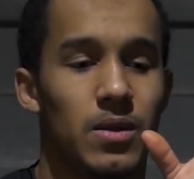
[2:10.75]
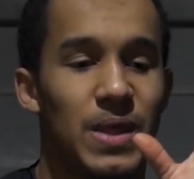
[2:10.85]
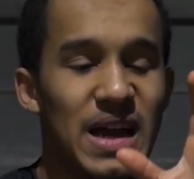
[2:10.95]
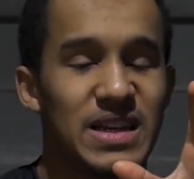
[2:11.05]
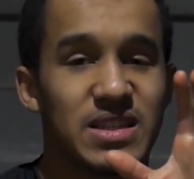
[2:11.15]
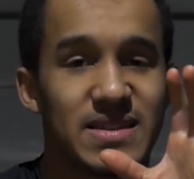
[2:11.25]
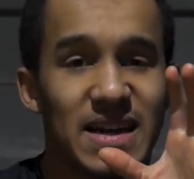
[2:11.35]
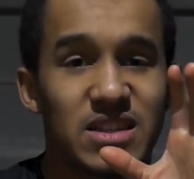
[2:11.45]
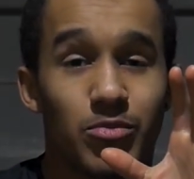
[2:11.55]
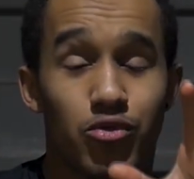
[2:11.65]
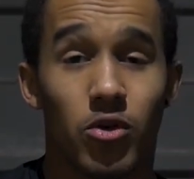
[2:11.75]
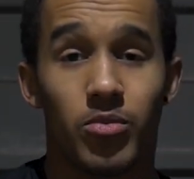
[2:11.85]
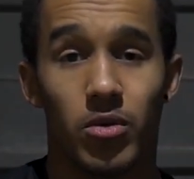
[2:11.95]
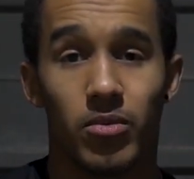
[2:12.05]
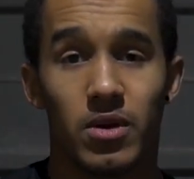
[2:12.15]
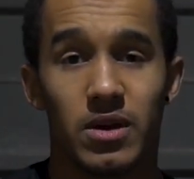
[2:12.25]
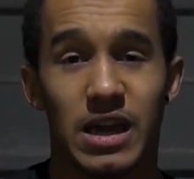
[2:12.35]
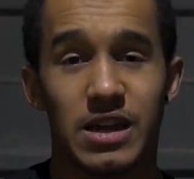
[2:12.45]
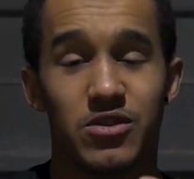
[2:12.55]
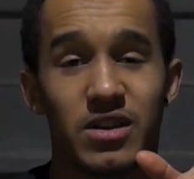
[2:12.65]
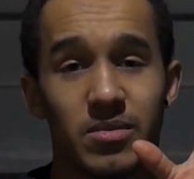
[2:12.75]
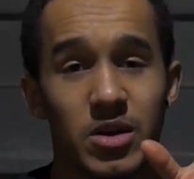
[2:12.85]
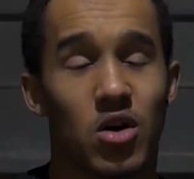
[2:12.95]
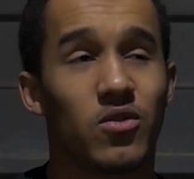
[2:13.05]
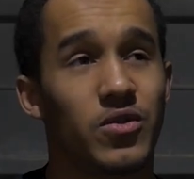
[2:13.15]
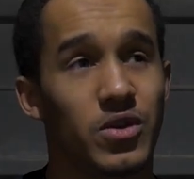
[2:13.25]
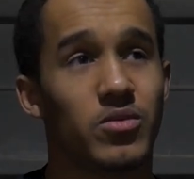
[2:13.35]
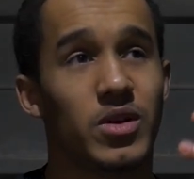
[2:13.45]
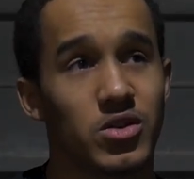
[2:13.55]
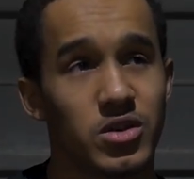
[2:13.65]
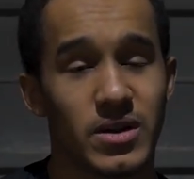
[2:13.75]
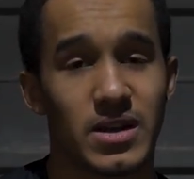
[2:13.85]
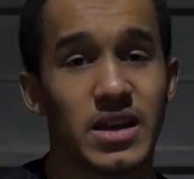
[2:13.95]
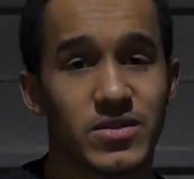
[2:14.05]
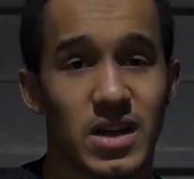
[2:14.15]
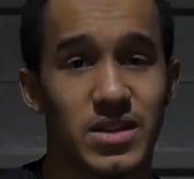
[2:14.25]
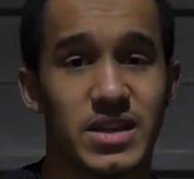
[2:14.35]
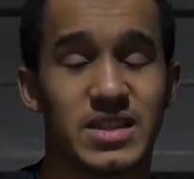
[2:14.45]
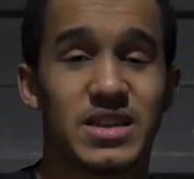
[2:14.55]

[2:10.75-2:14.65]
That is a problem, yeah? You need to be confident when you're doing lifts like this.